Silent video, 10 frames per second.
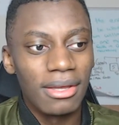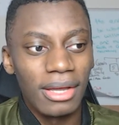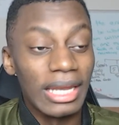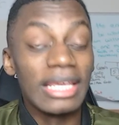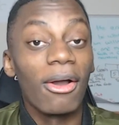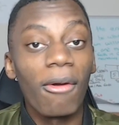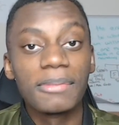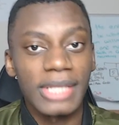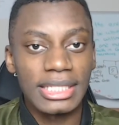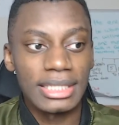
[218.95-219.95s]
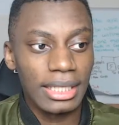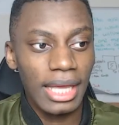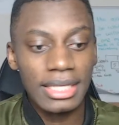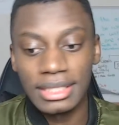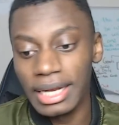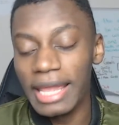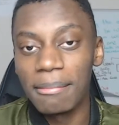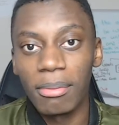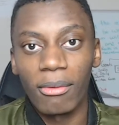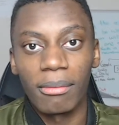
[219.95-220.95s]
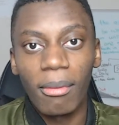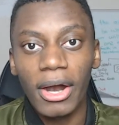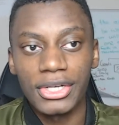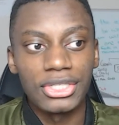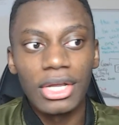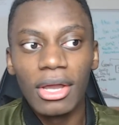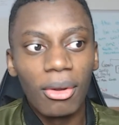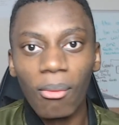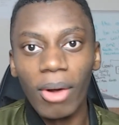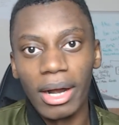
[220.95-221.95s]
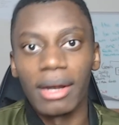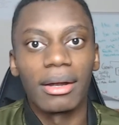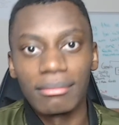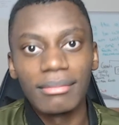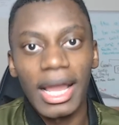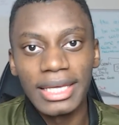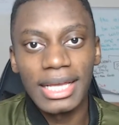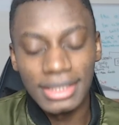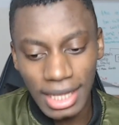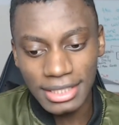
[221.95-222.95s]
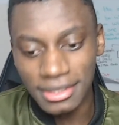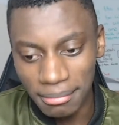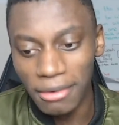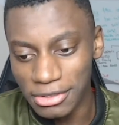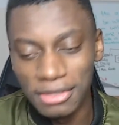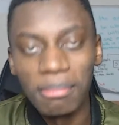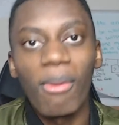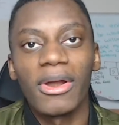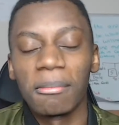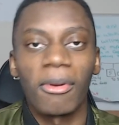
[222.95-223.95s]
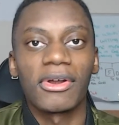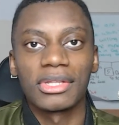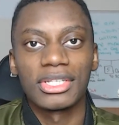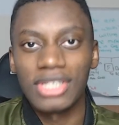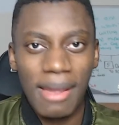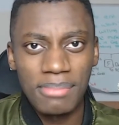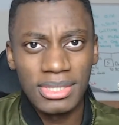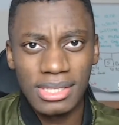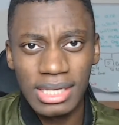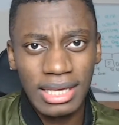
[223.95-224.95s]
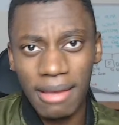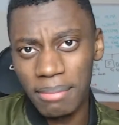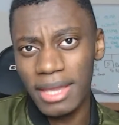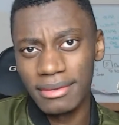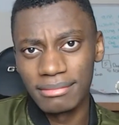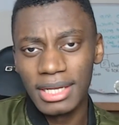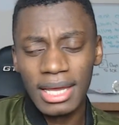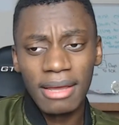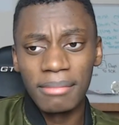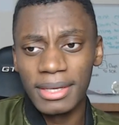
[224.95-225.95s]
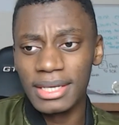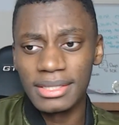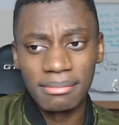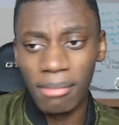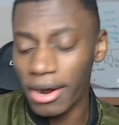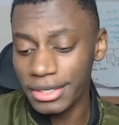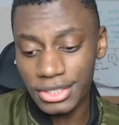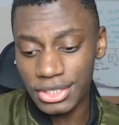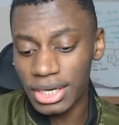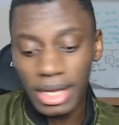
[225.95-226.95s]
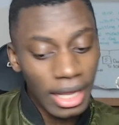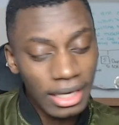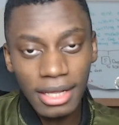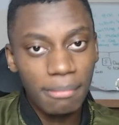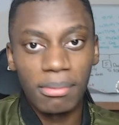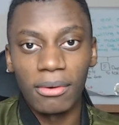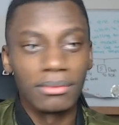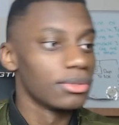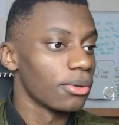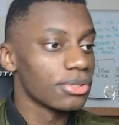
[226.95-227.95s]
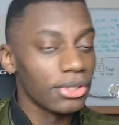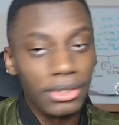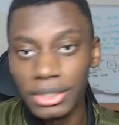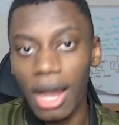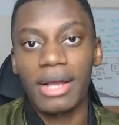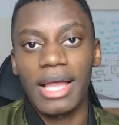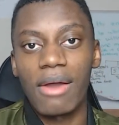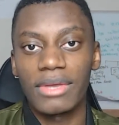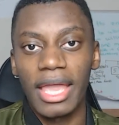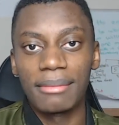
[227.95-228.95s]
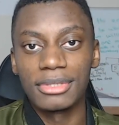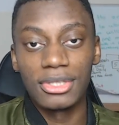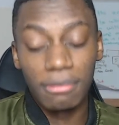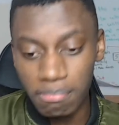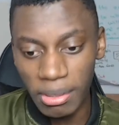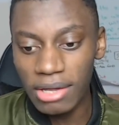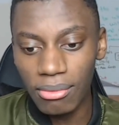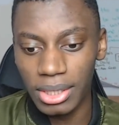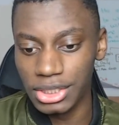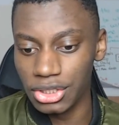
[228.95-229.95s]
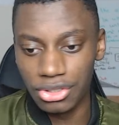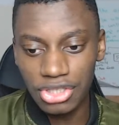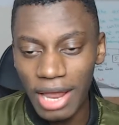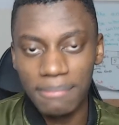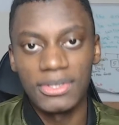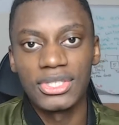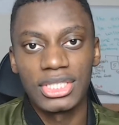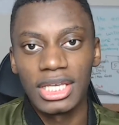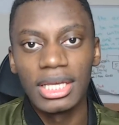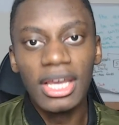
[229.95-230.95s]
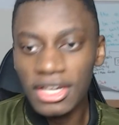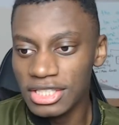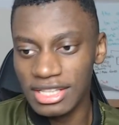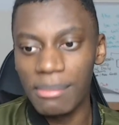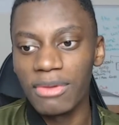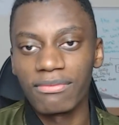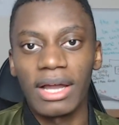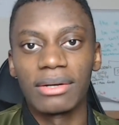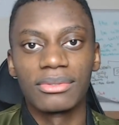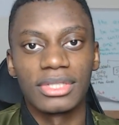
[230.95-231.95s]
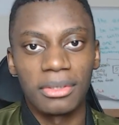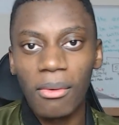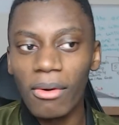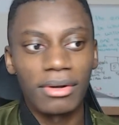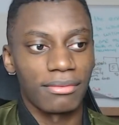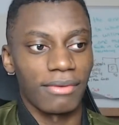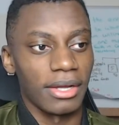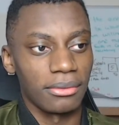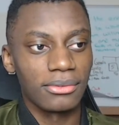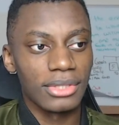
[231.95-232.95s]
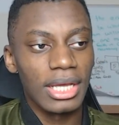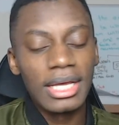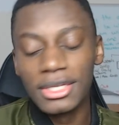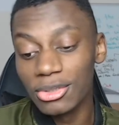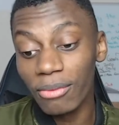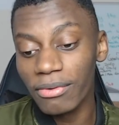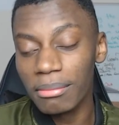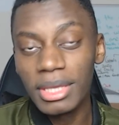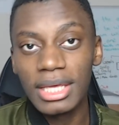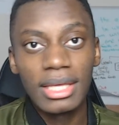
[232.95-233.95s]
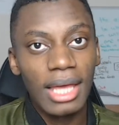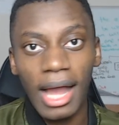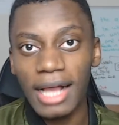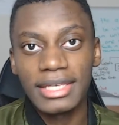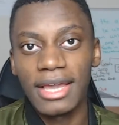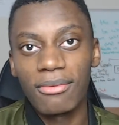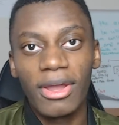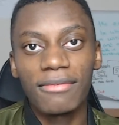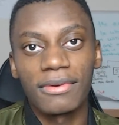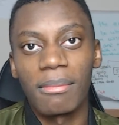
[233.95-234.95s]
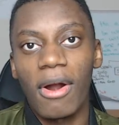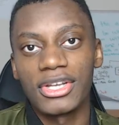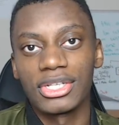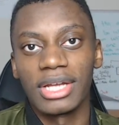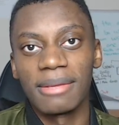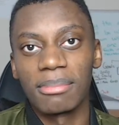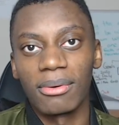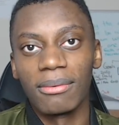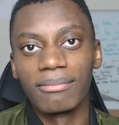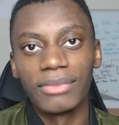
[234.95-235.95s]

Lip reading: And he hopes that's the case in April and March, where I guess that's the most important part of the Champions League campaign. Because March and April, those are your knockout games, your big ones, your Champions League semifinals and quarterfinals. So for me, I can't wait for March and April.